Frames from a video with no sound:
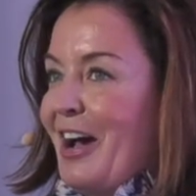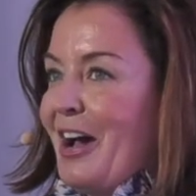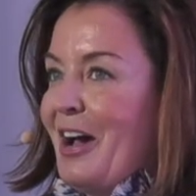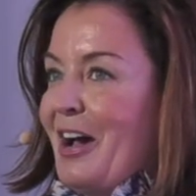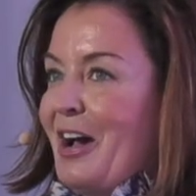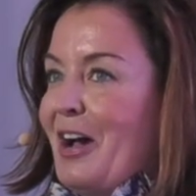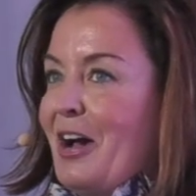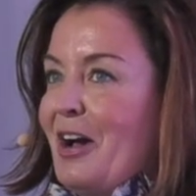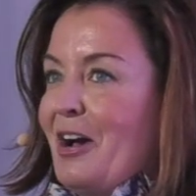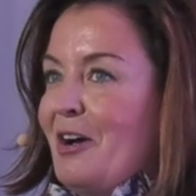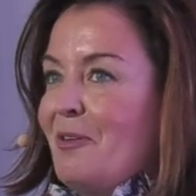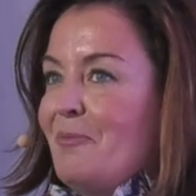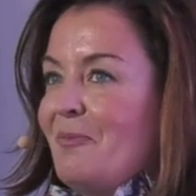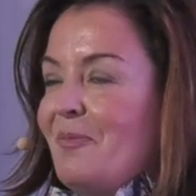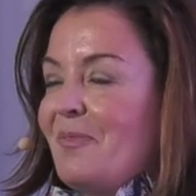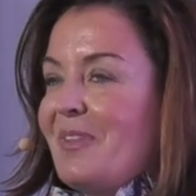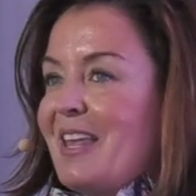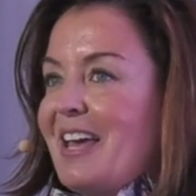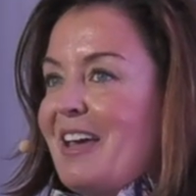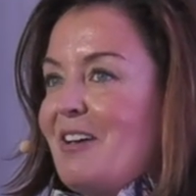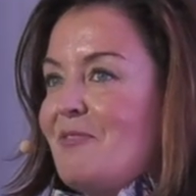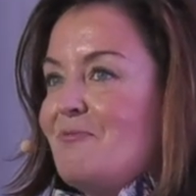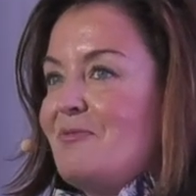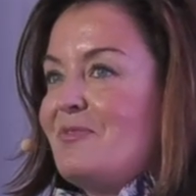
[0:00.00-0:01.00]
um,
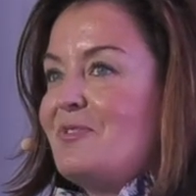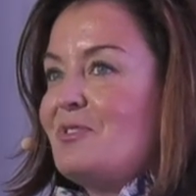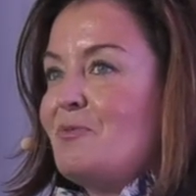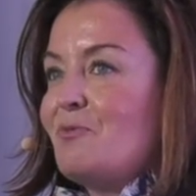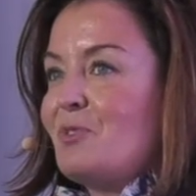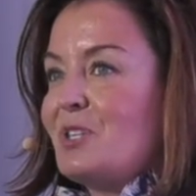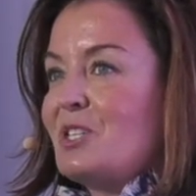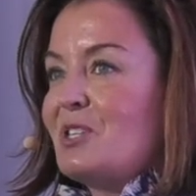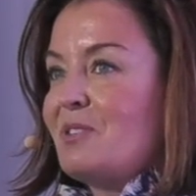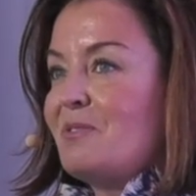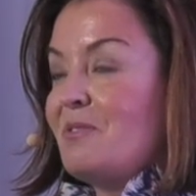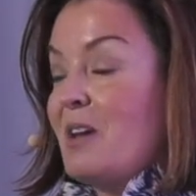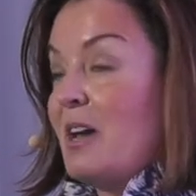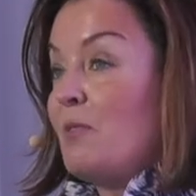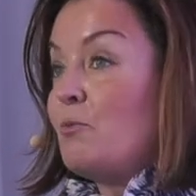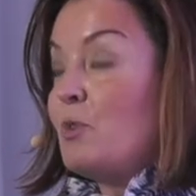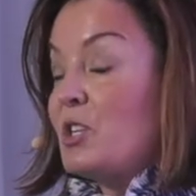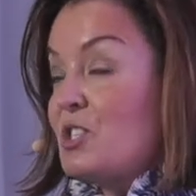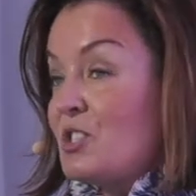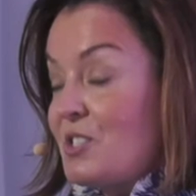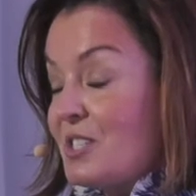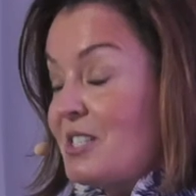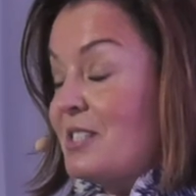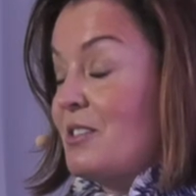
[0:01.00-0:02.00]
and, and,
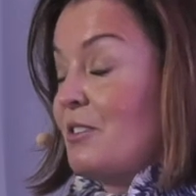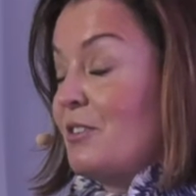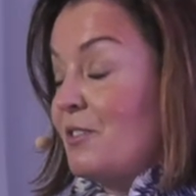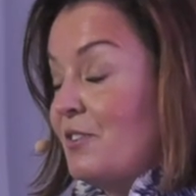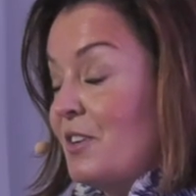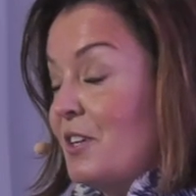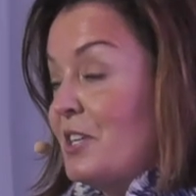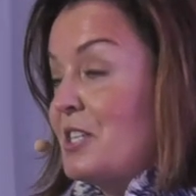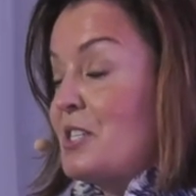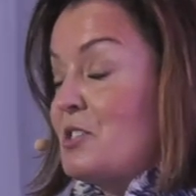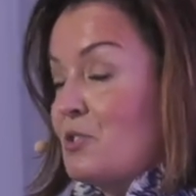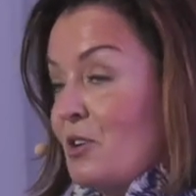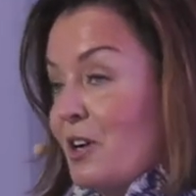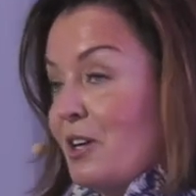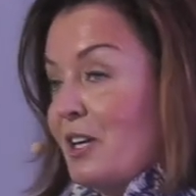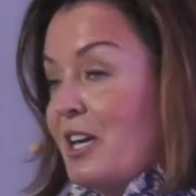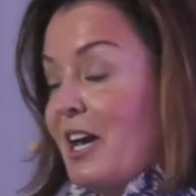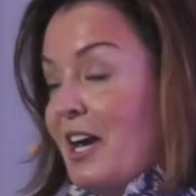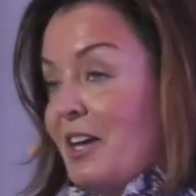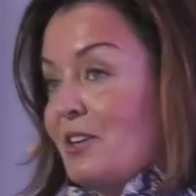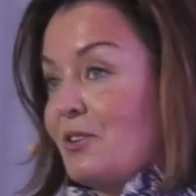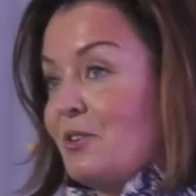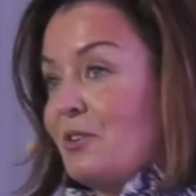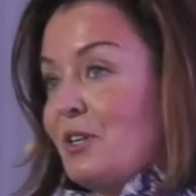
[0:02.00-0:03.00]
which is still a very strong
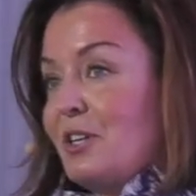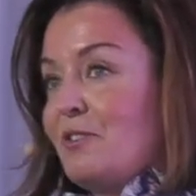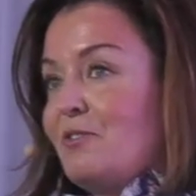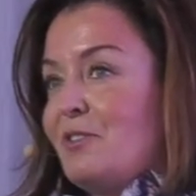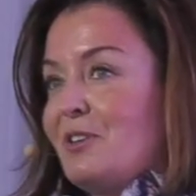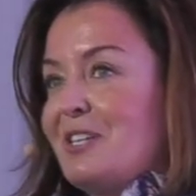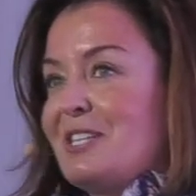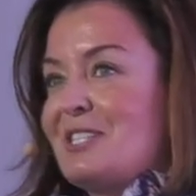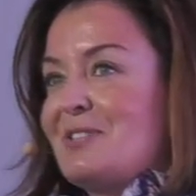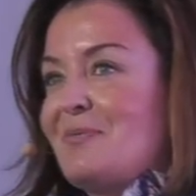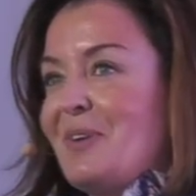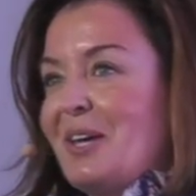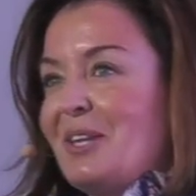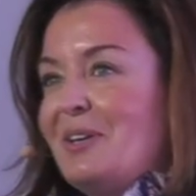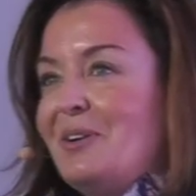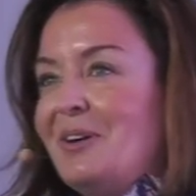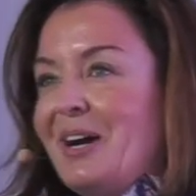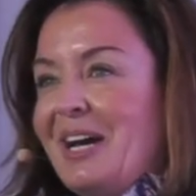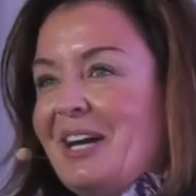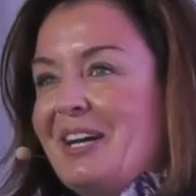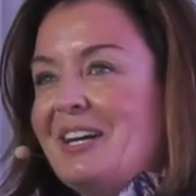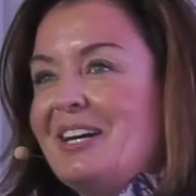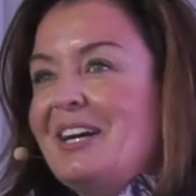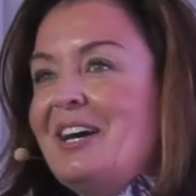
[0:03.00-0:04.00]
category for us, by the
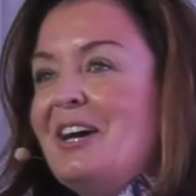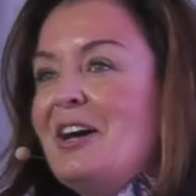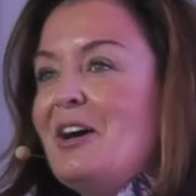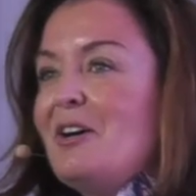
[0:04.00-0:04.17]
way.